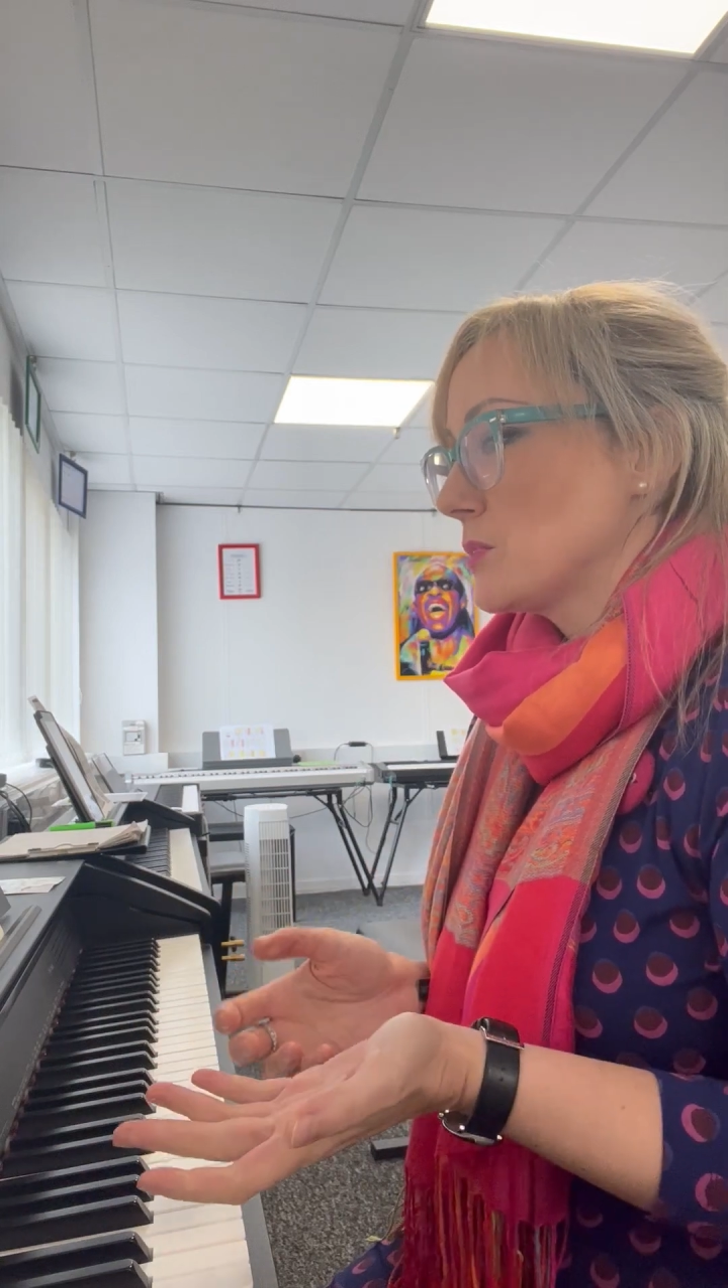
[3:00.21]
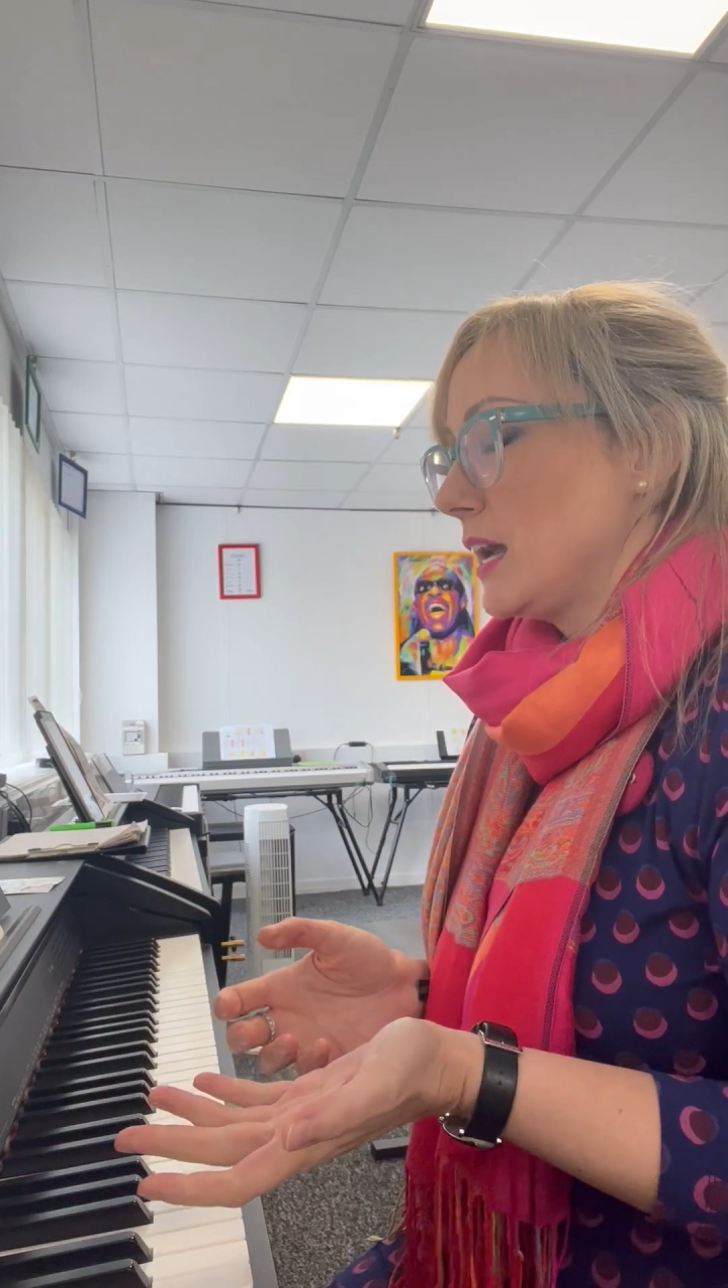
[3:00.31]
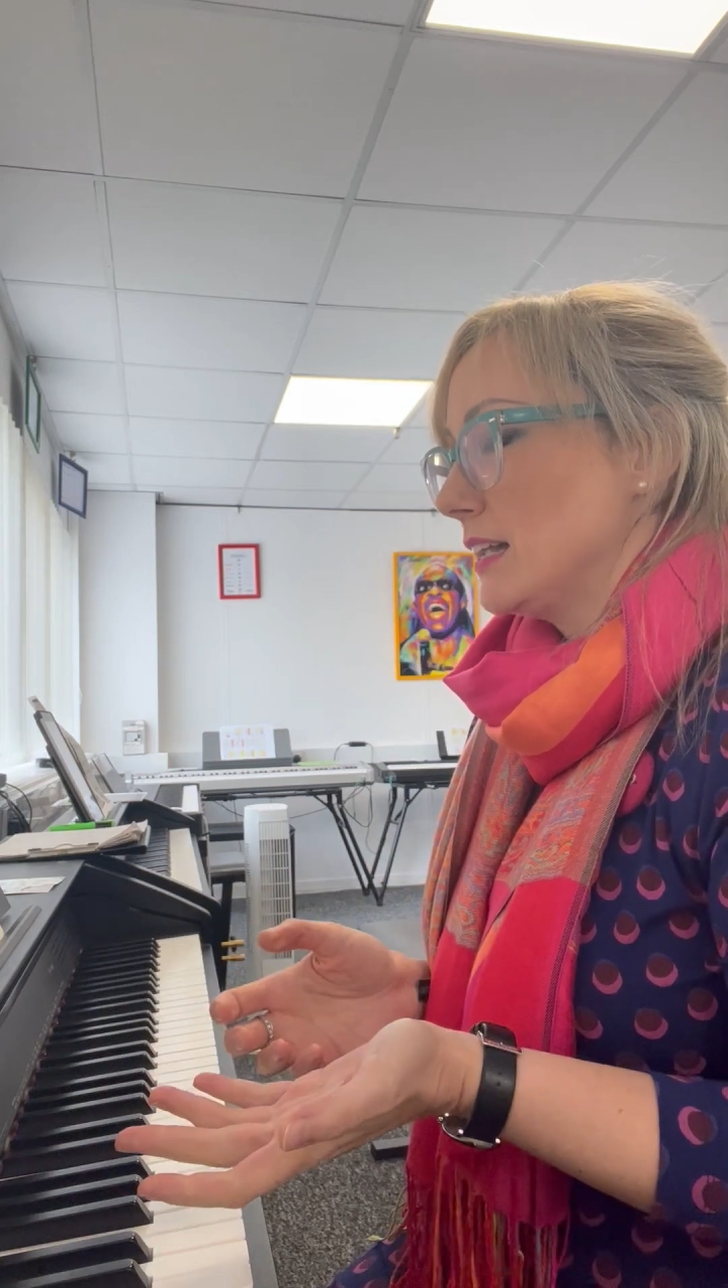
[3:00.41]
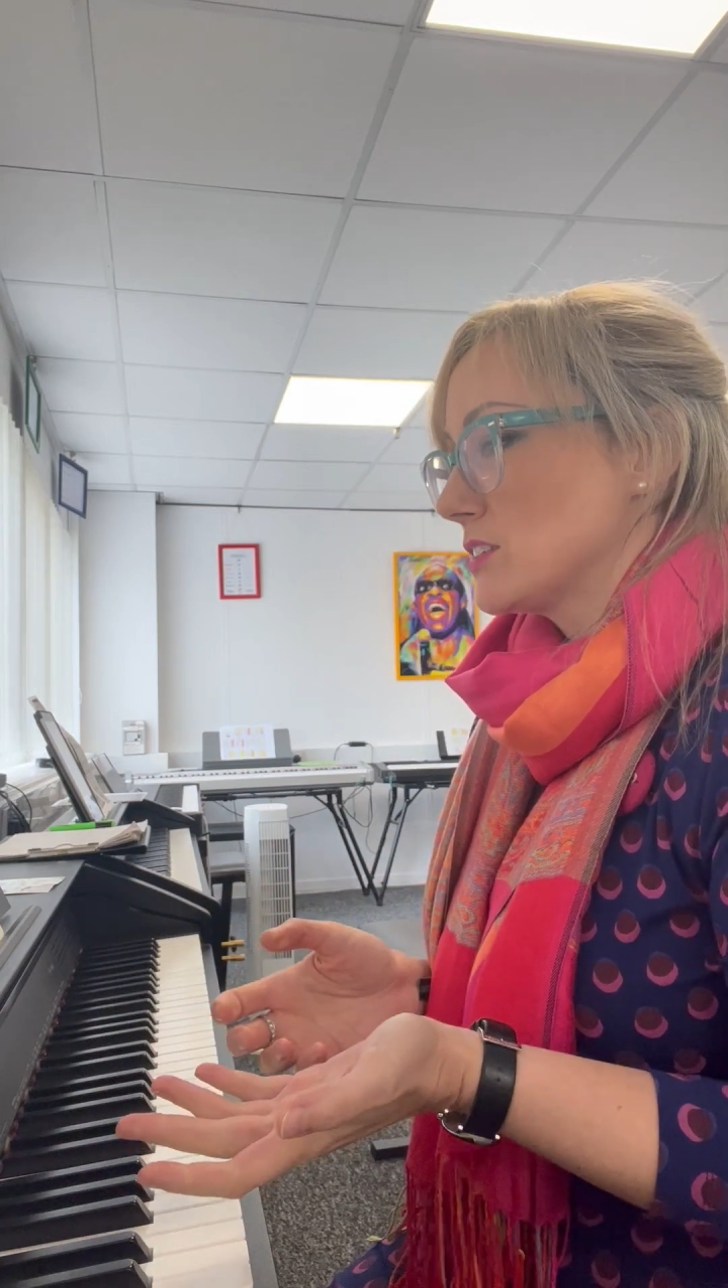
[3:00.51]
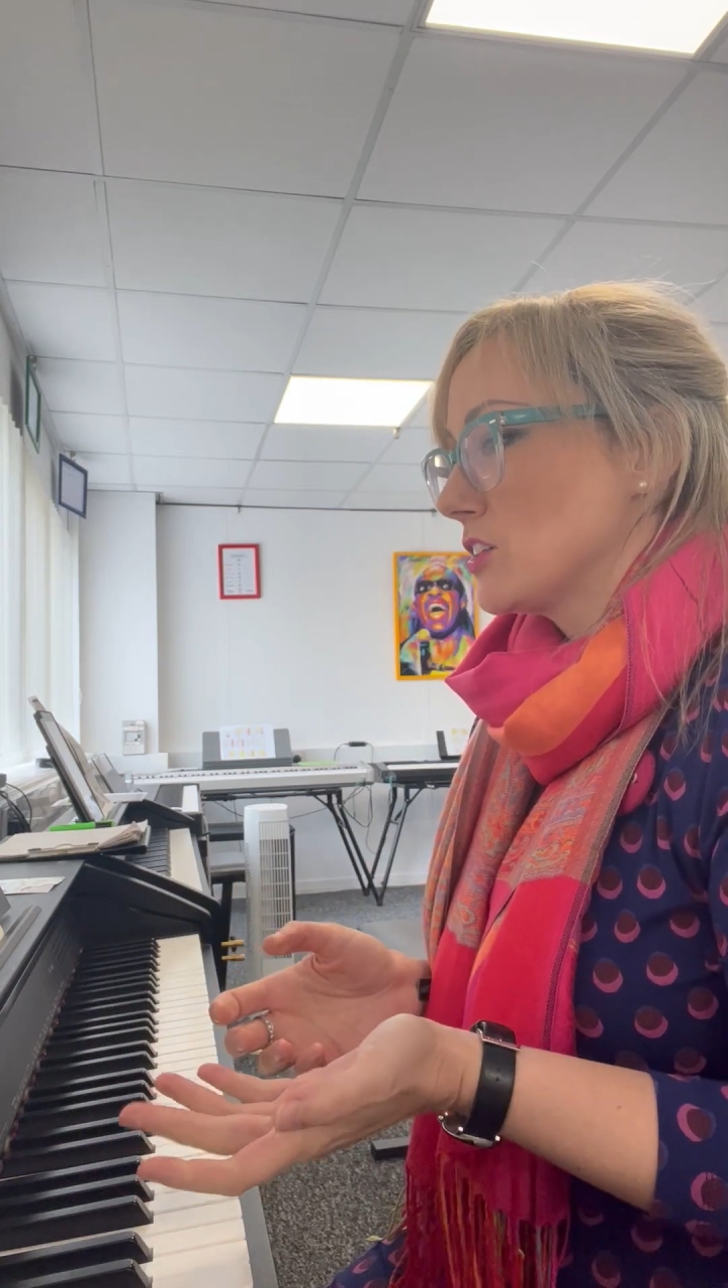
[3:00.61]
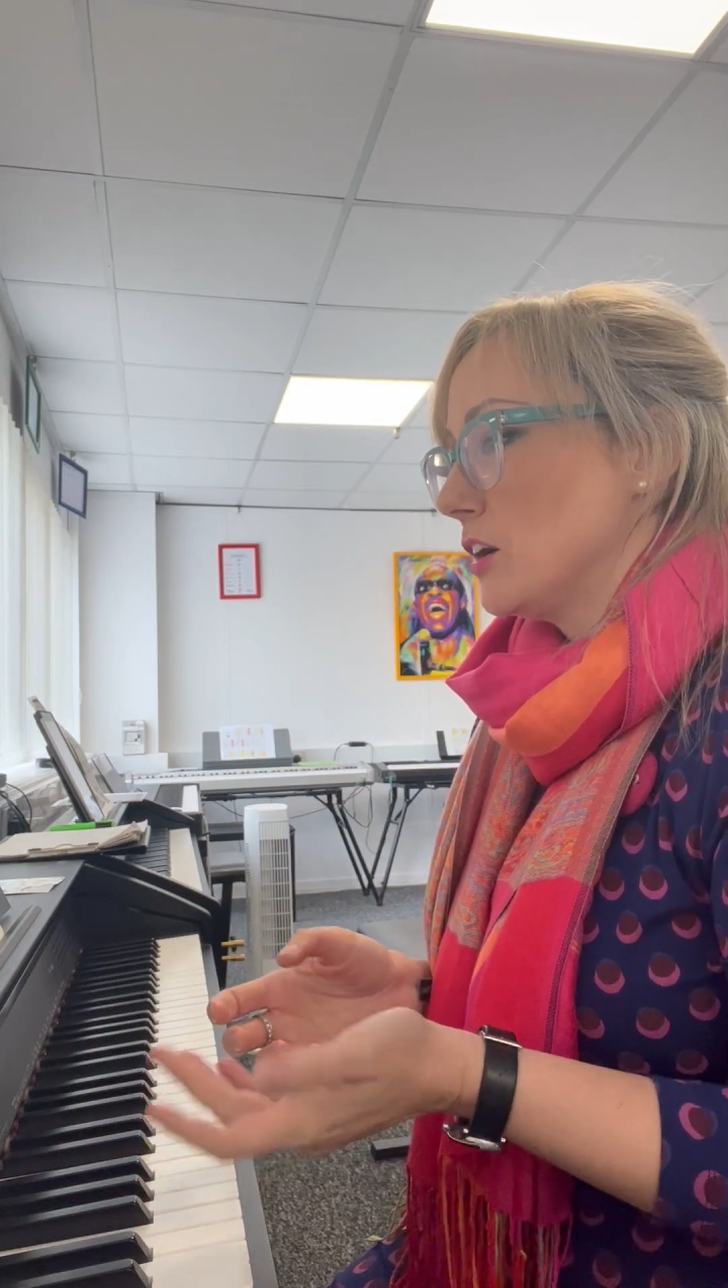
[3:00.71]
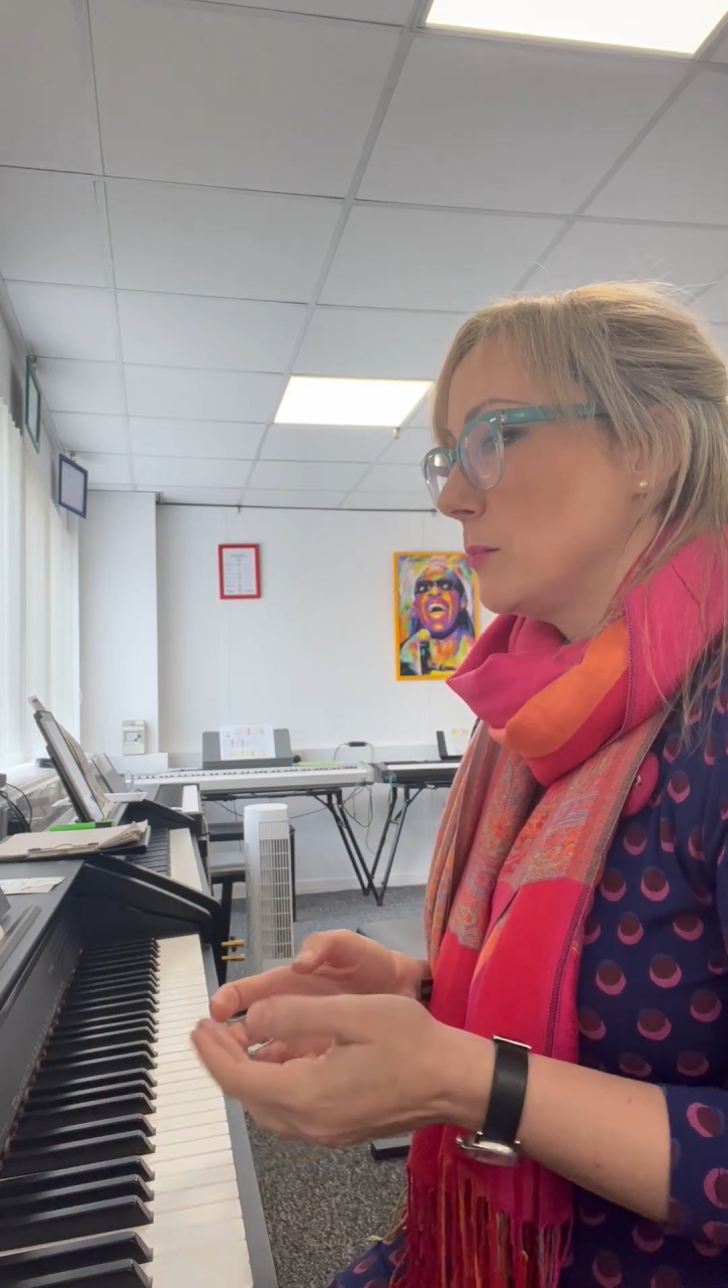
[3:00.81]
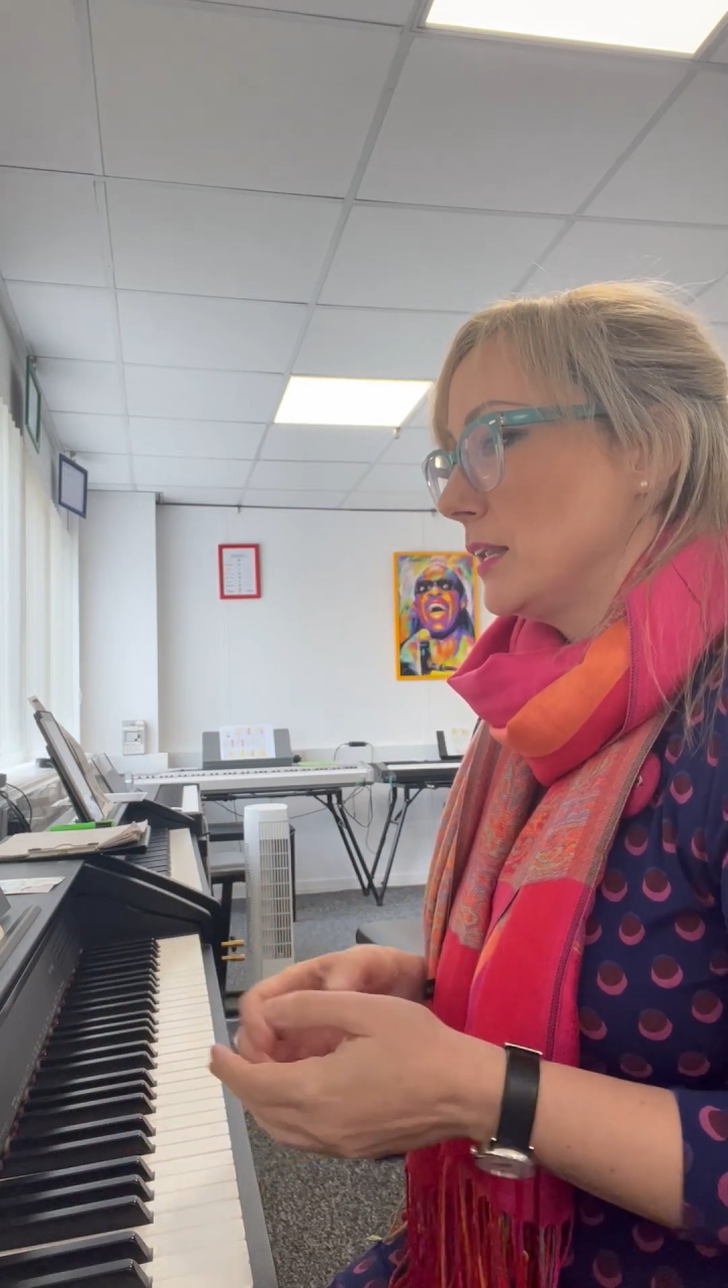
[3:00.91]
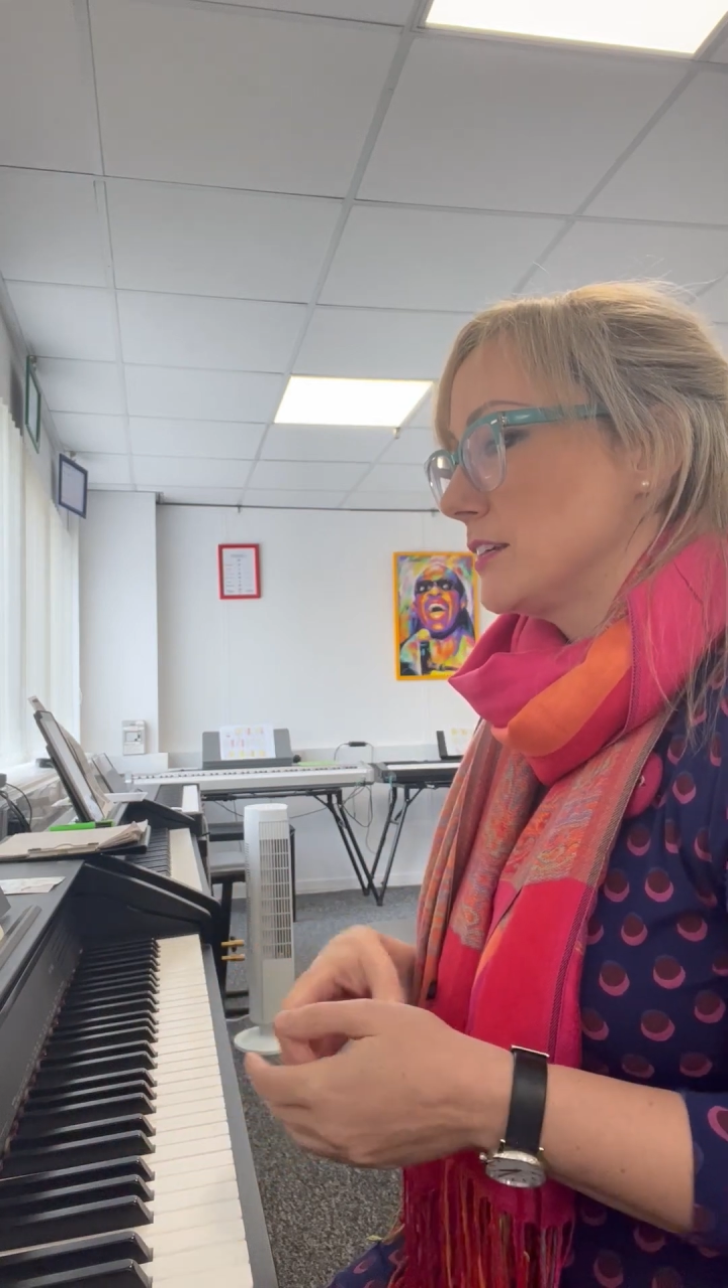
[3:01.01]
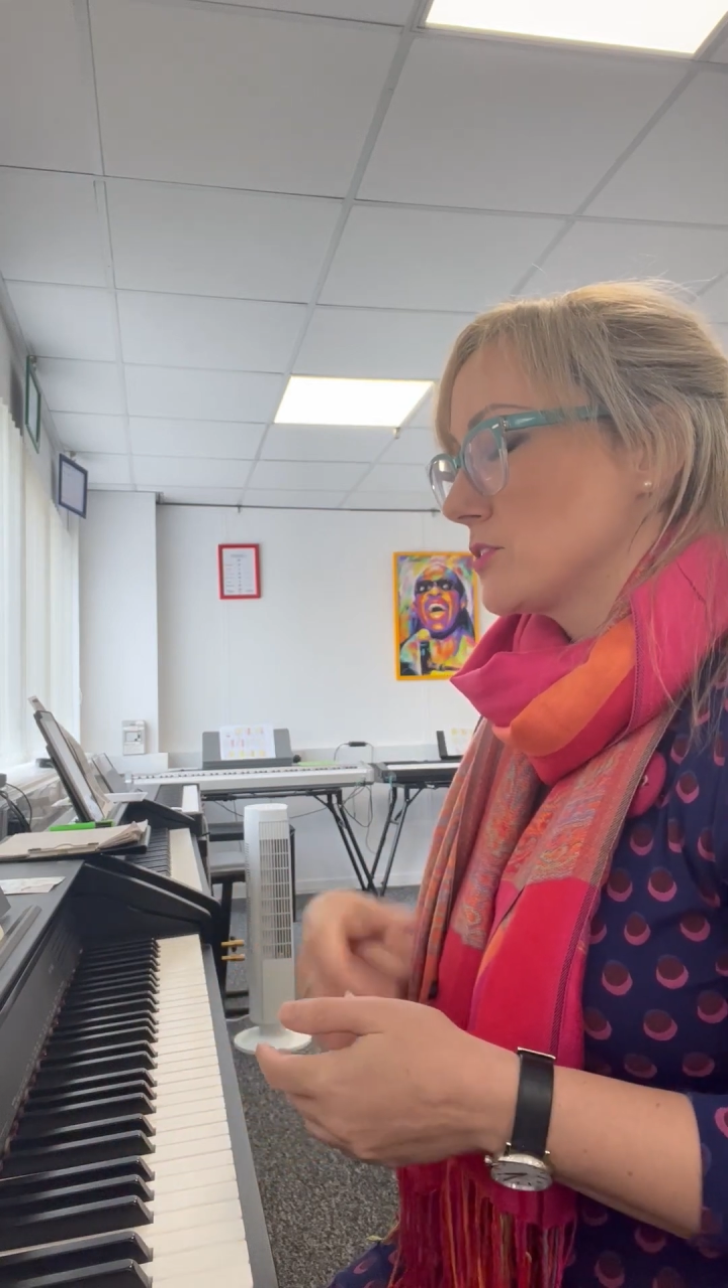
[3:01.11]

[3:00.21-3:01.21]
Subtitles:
cantabile.